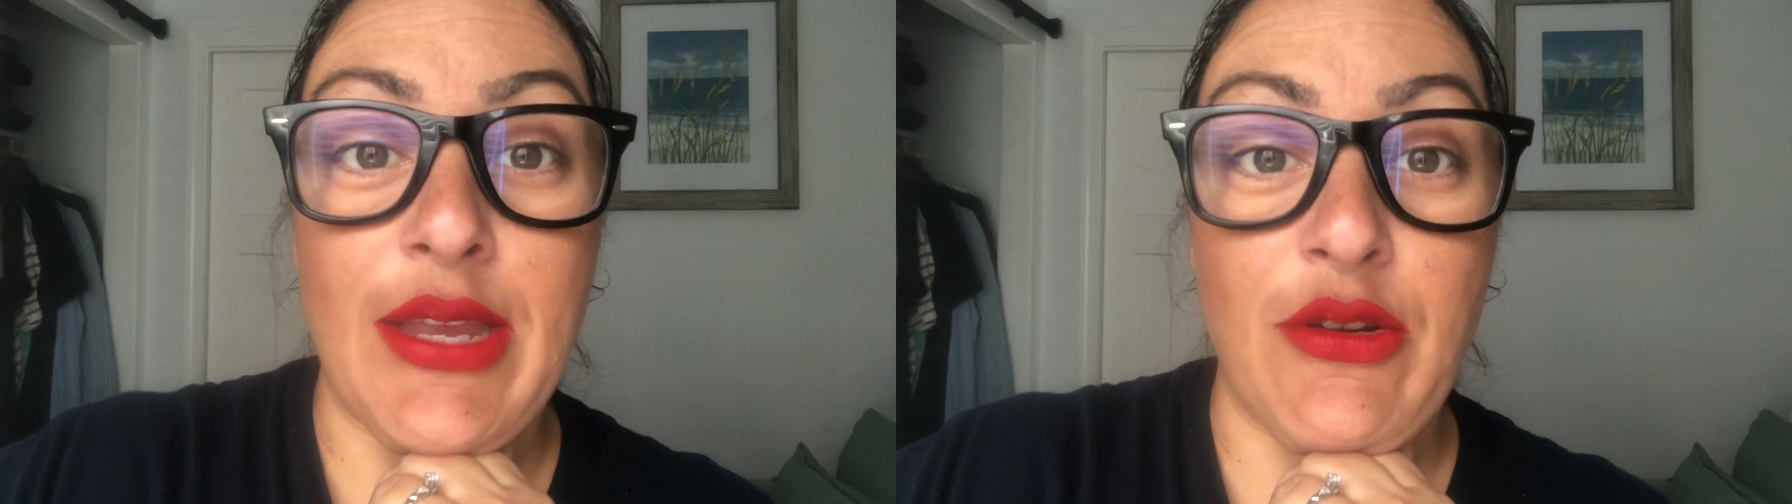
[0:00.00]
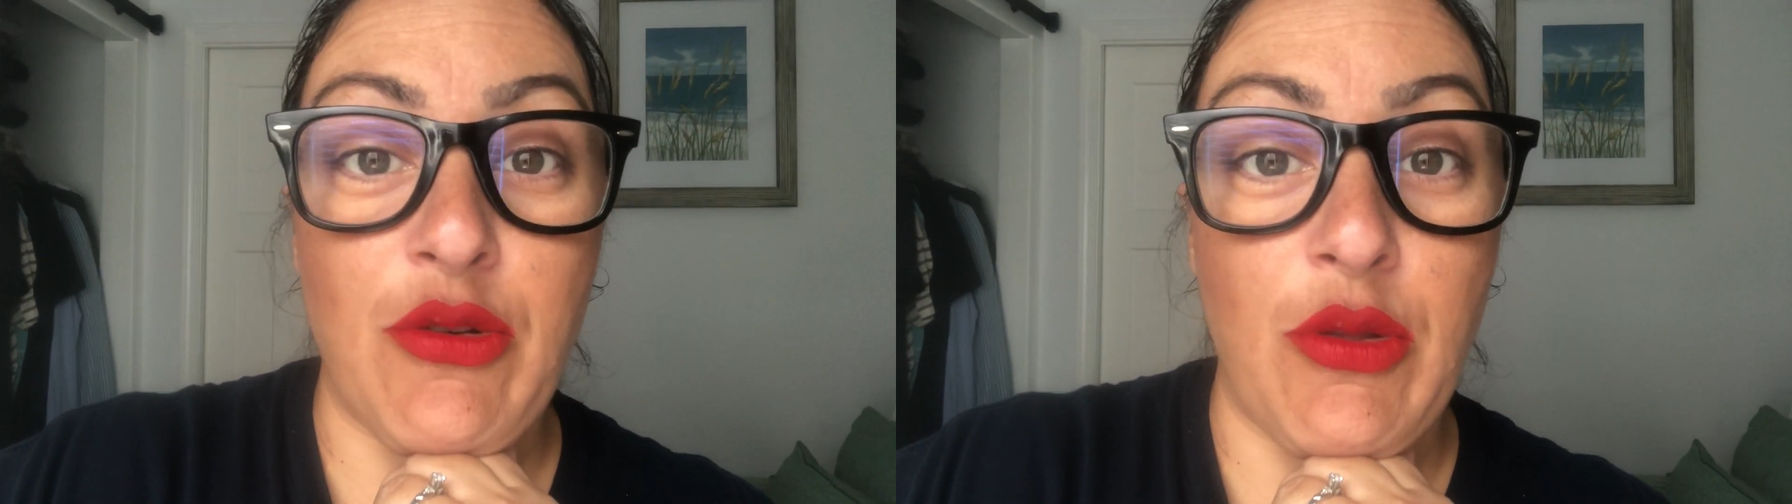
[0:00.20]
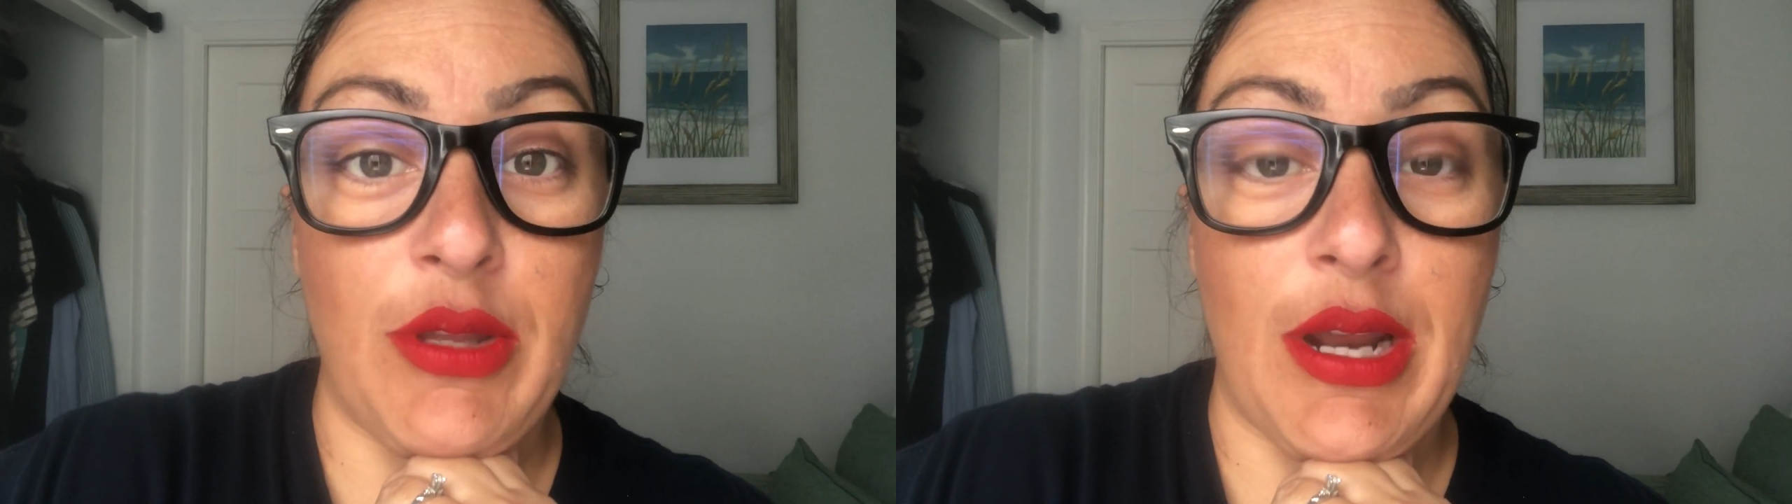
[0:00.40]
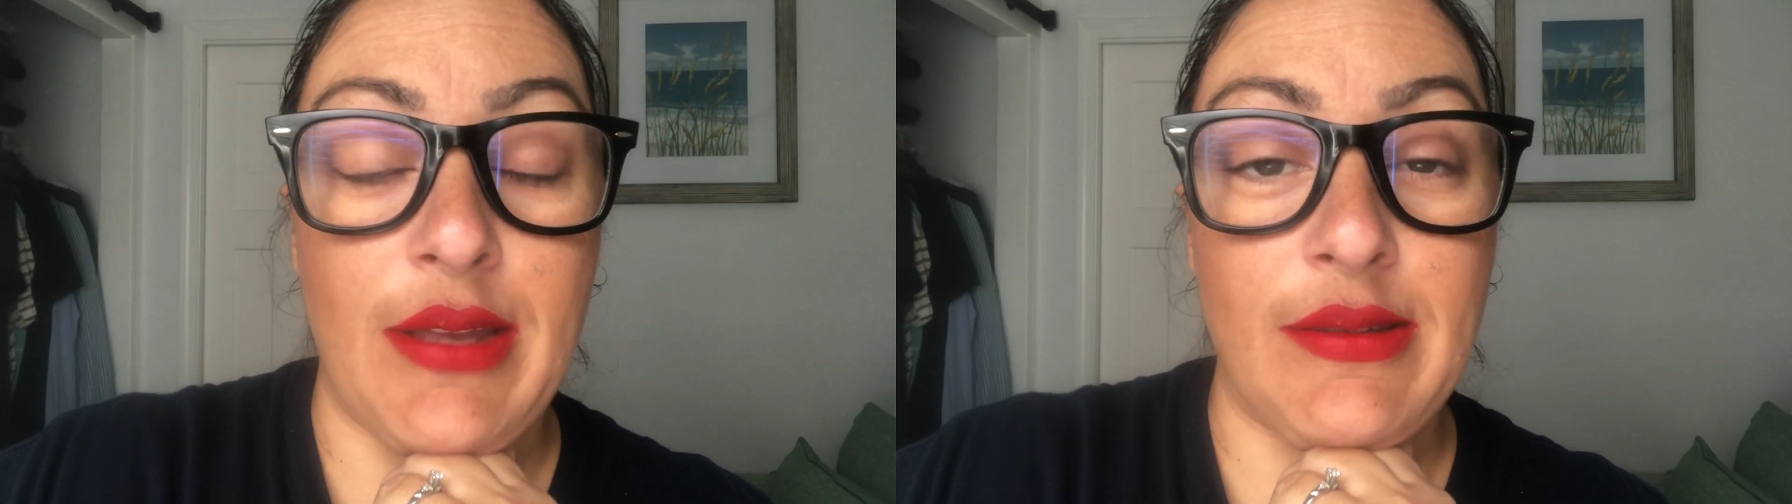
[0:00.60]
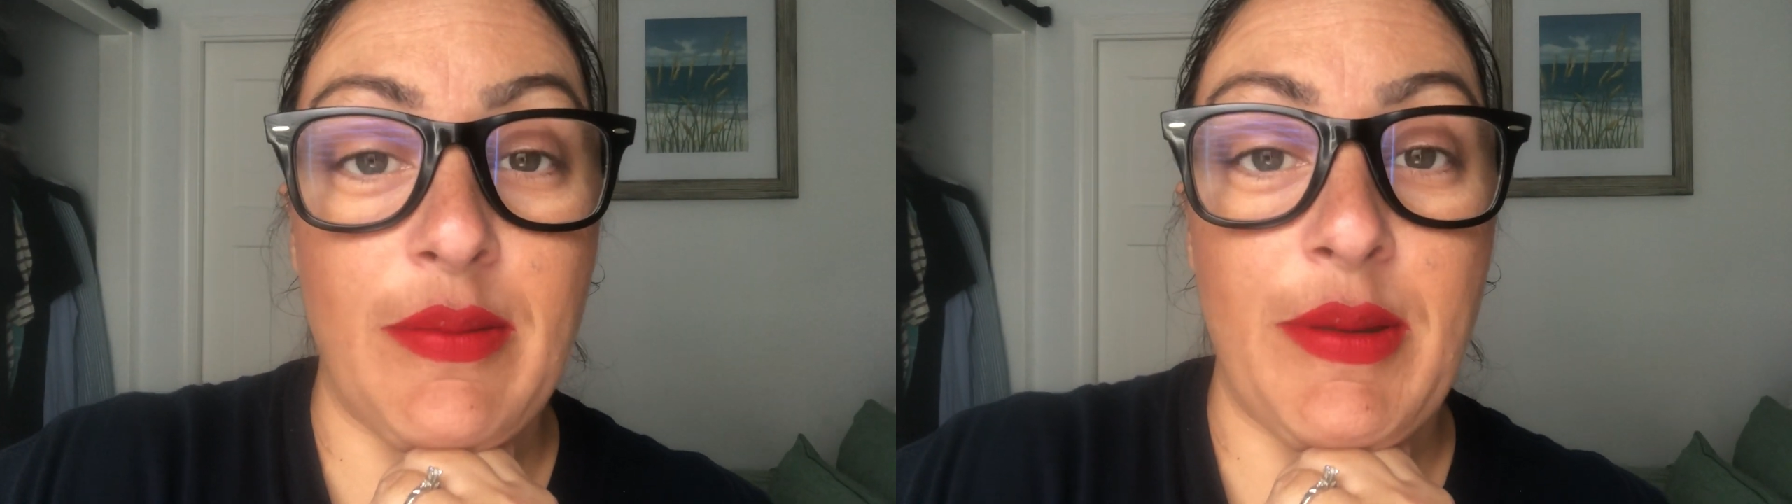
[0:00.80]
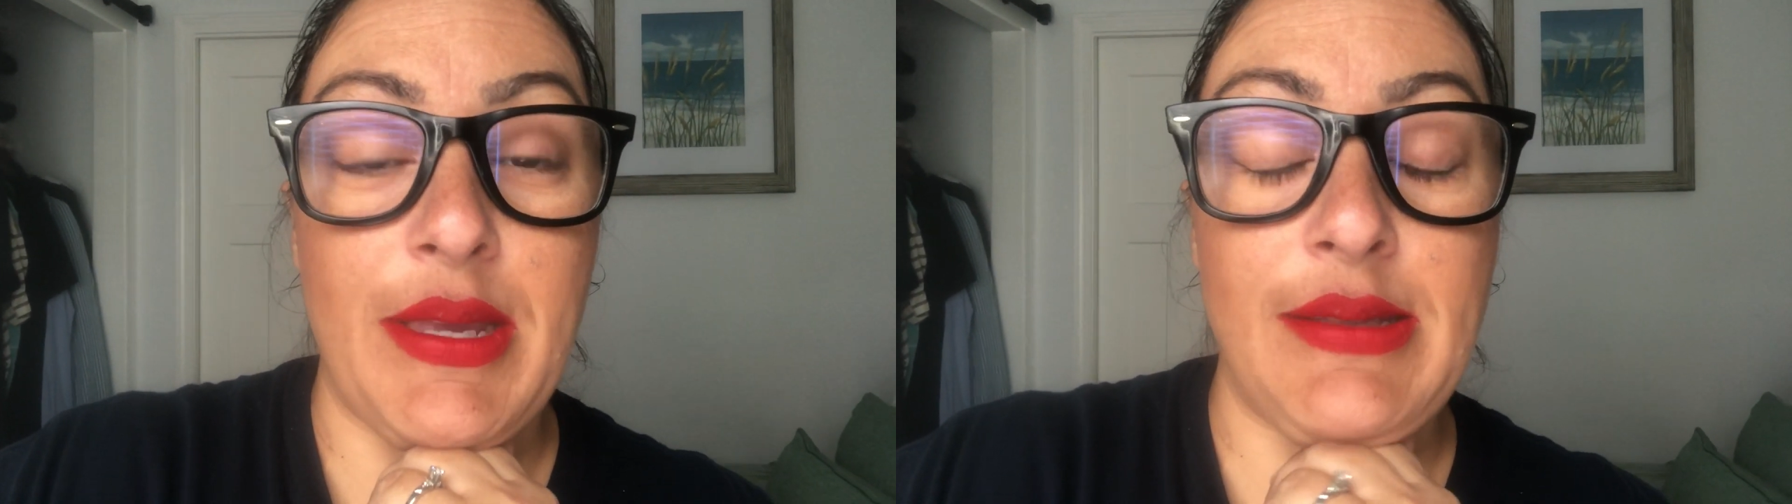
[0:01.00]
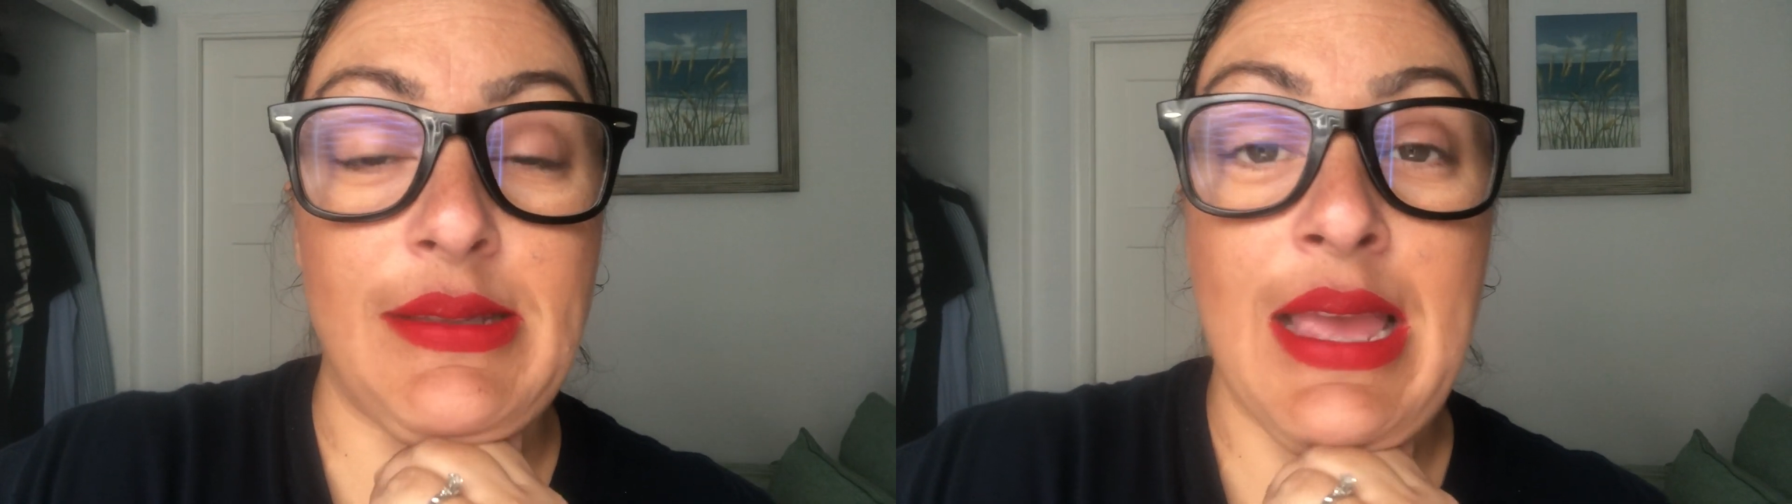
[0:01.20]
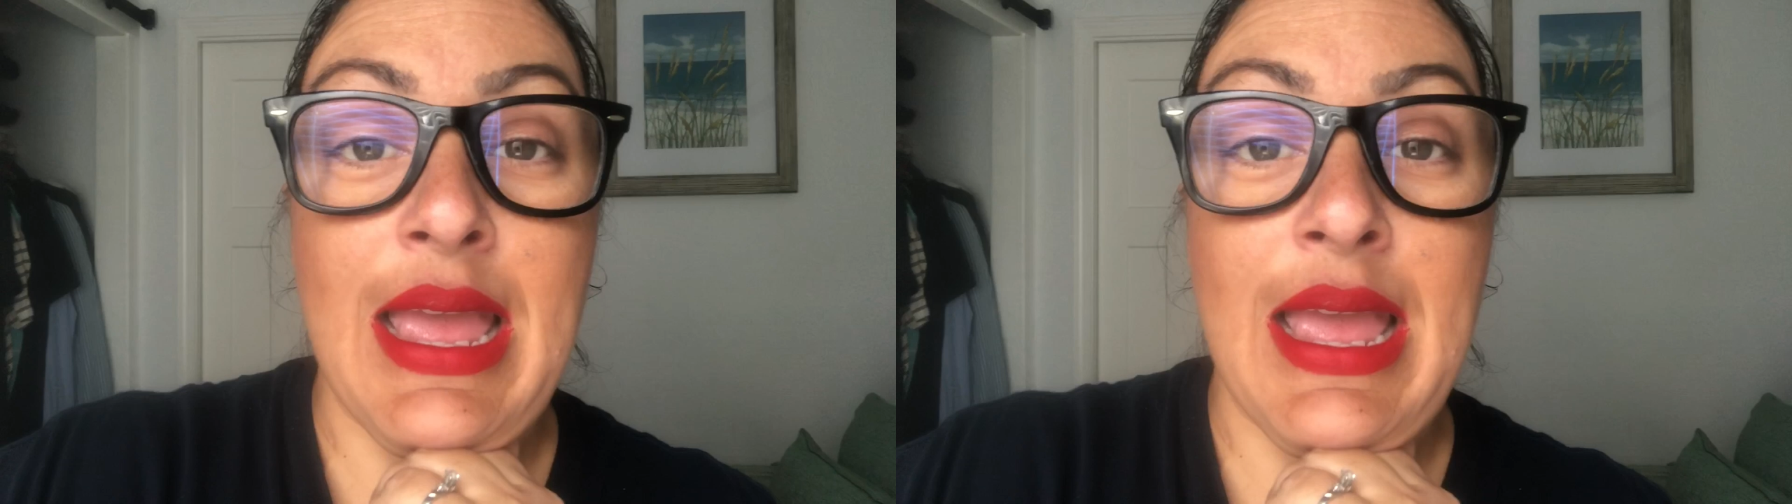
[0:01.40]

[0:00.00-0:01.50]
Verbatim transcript: your colonoscopies